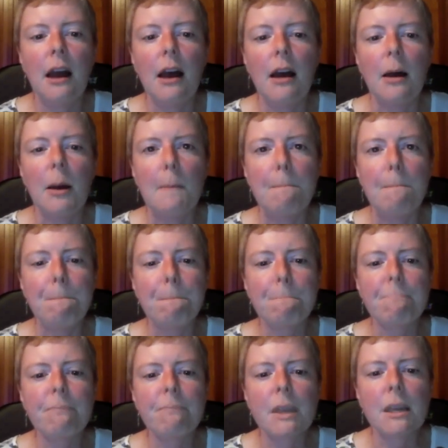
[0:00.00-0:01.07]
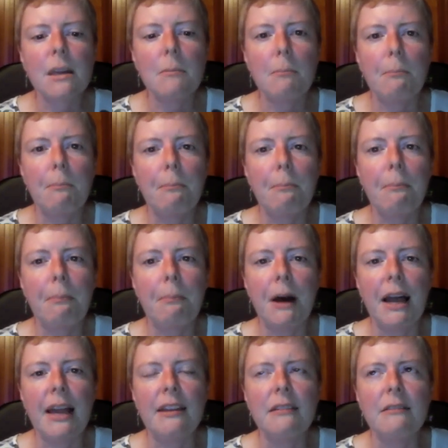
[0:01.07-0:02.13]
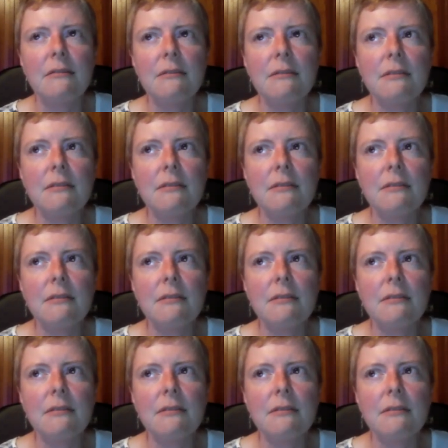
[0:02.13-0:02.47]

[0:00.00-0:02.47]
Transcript: Um, but